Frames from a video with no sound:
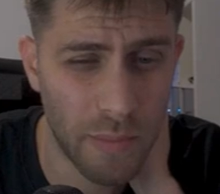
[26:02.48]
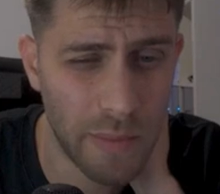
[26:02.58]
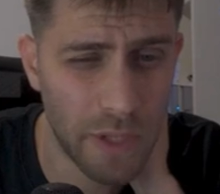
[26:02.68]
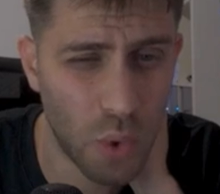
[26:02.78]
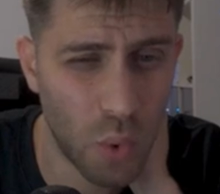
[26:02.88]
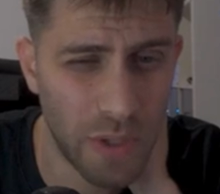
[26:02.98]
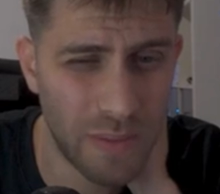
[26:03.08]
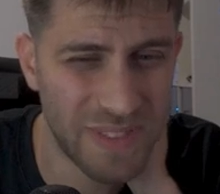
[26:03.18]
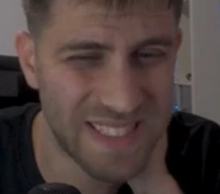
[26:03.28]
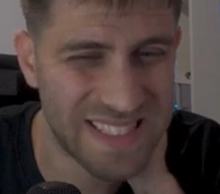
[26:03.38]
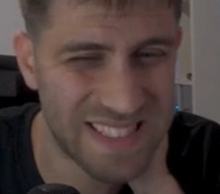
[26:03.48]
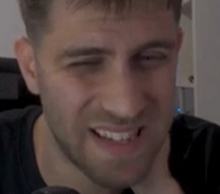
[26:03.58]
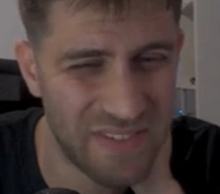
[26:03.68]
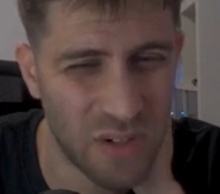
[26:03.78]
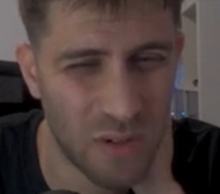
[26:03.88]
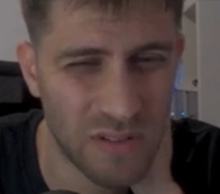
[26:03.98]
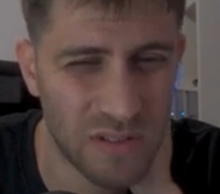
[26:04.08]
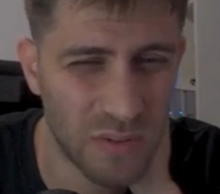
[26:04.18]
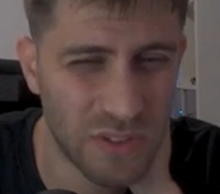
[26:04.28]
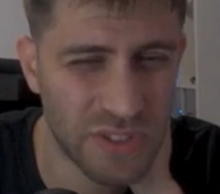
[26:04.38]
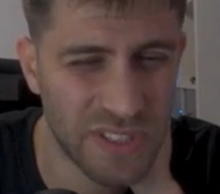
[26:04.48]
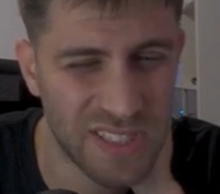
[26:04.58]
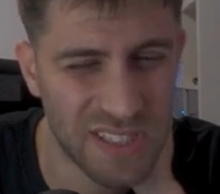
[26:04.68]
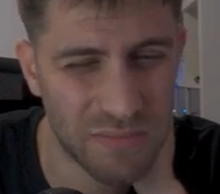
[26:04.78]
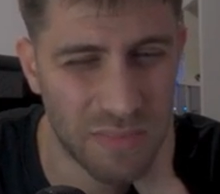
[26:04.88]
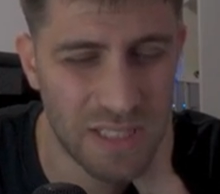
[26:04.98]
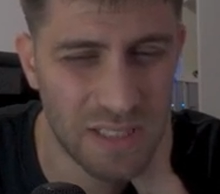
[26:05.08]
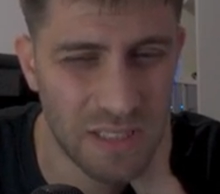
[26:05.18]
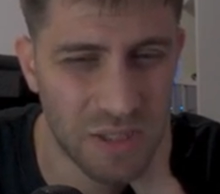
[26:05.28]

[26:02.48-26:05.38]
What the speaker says: maybe queen b7, also interesting, but